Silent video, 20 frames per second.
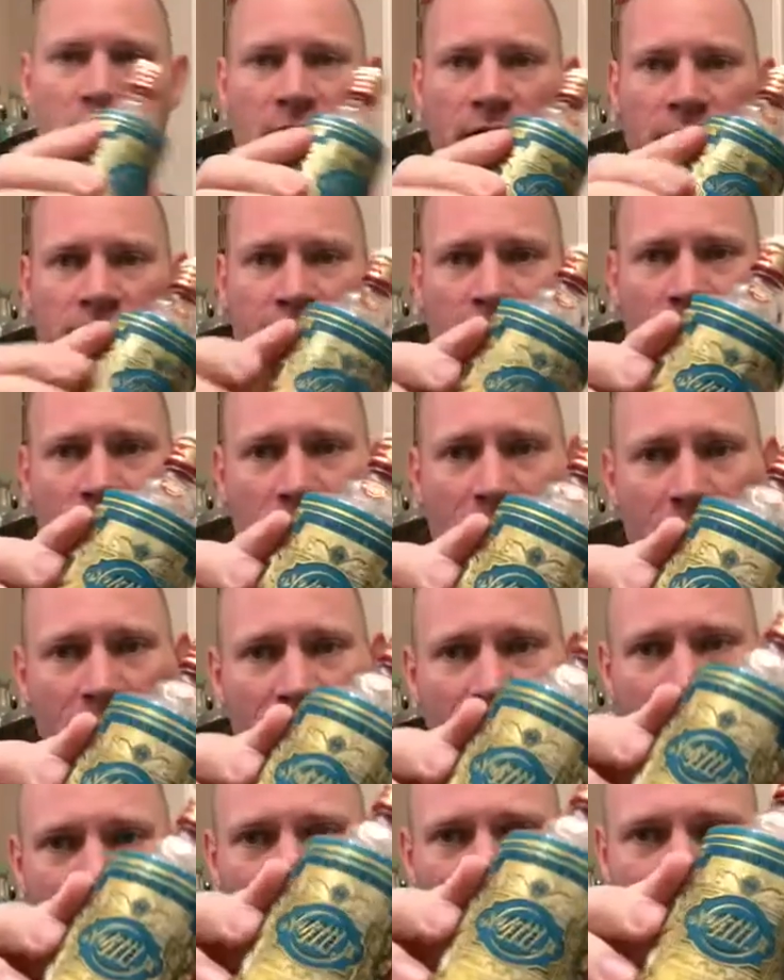The first one I
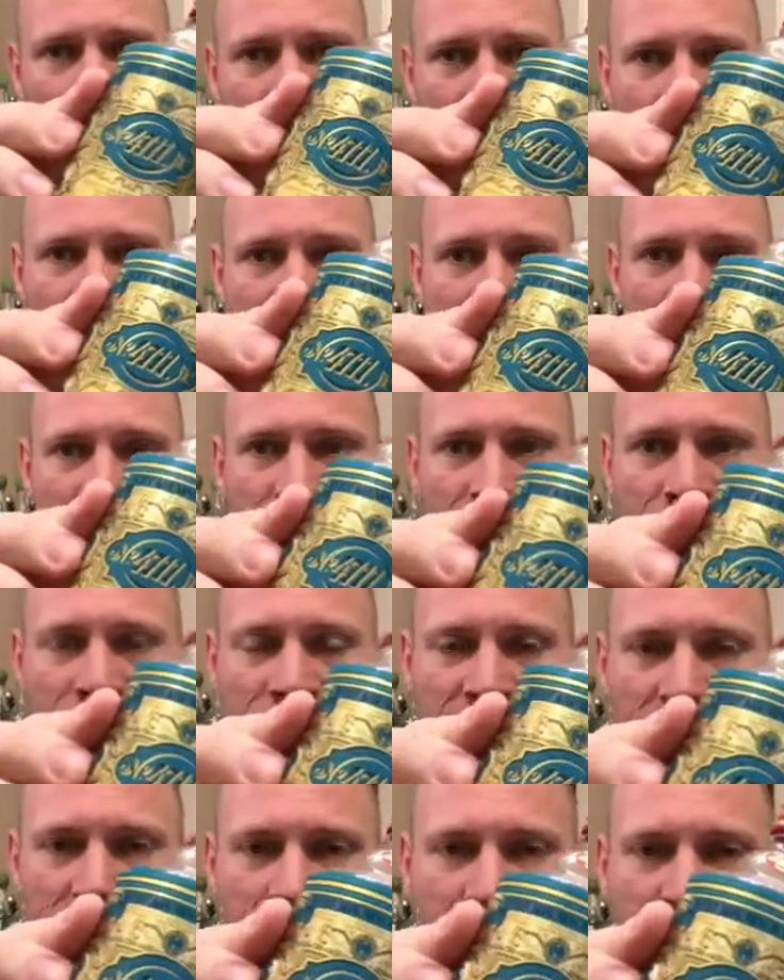do enjoy using
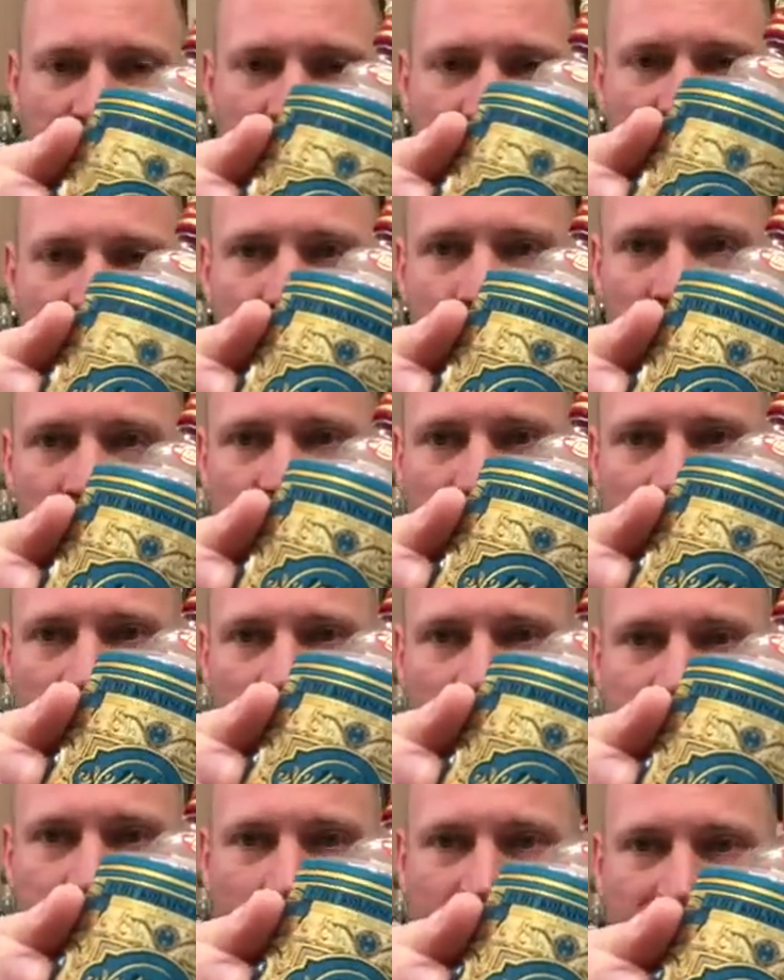sometimes is
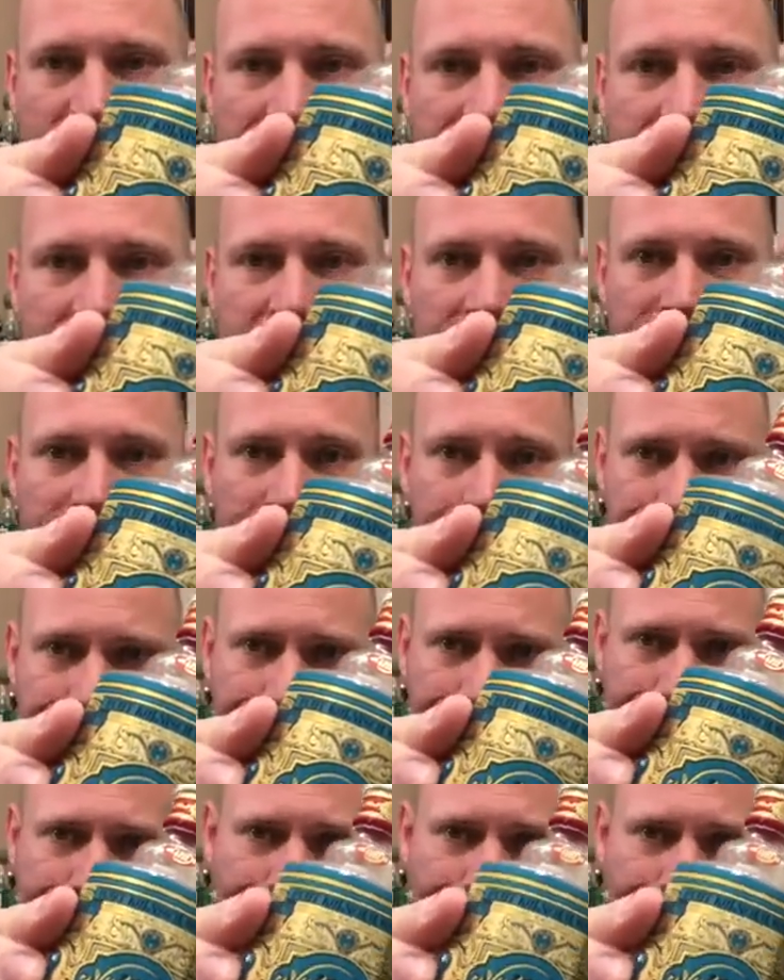4711.